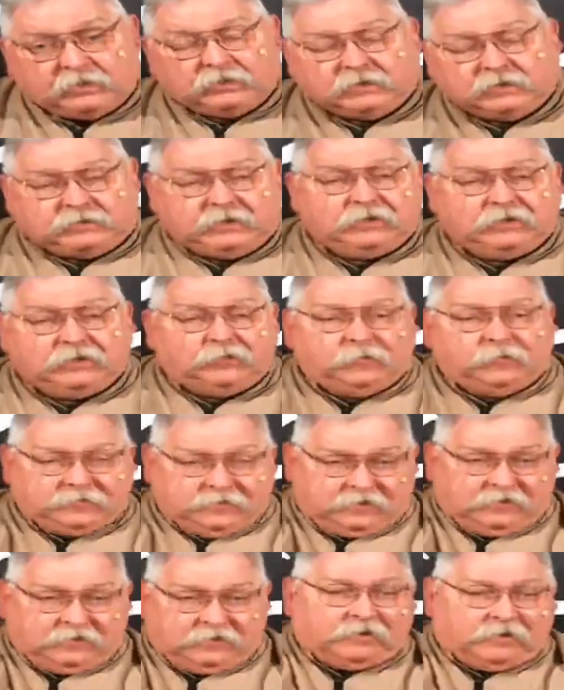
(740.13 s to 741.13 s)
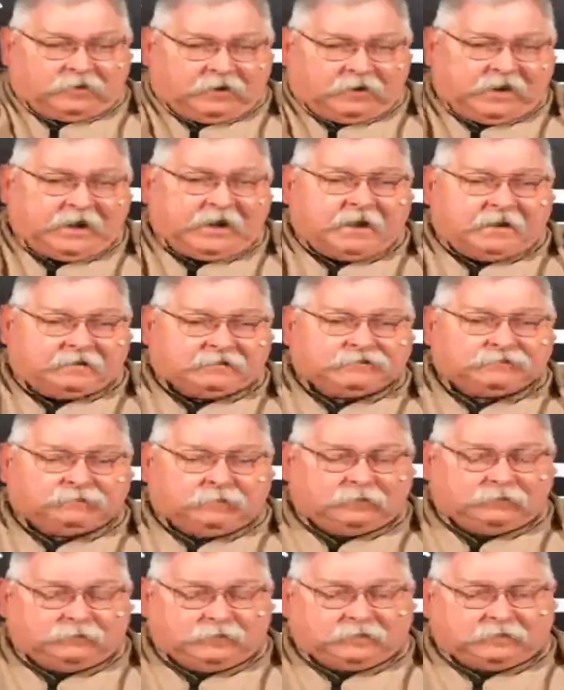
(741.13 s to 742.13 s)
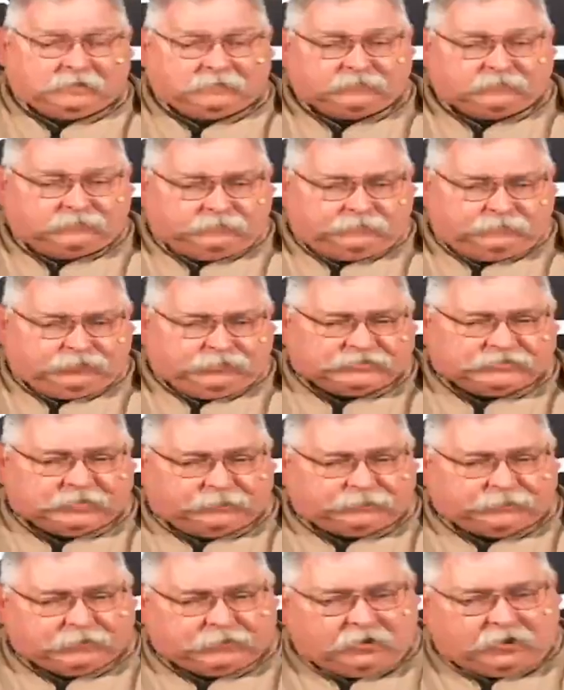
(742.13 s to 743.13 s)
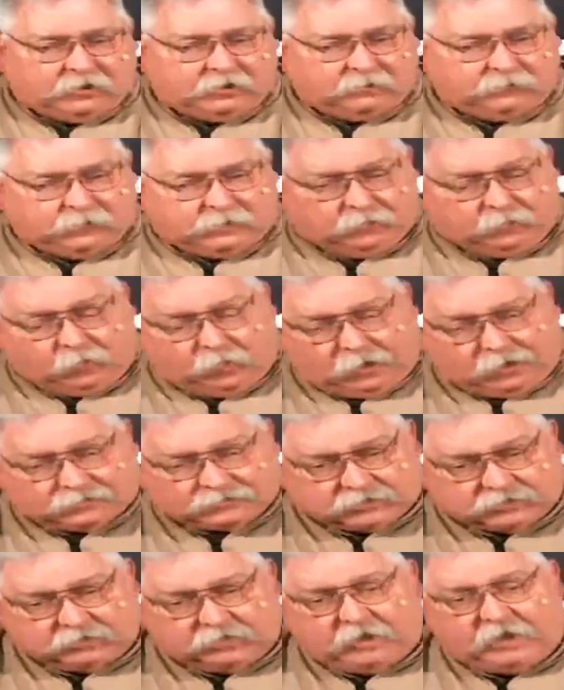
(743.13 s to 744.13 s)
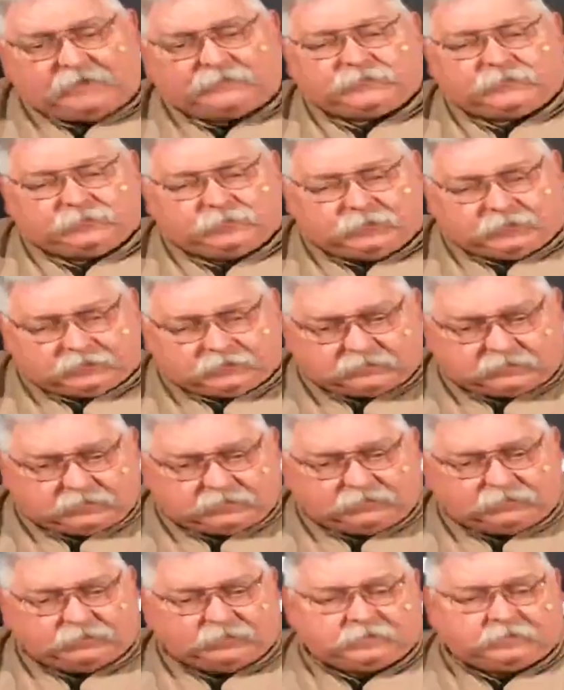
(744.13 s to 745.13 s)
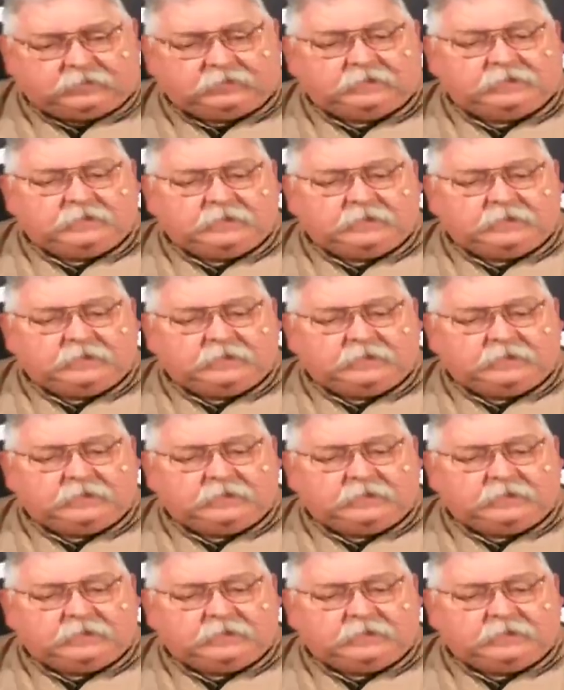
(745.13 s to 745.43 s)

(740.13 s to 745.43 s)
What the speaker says: deal with it on our hands where we can put something on it, we can wash it off, and we can deal with it.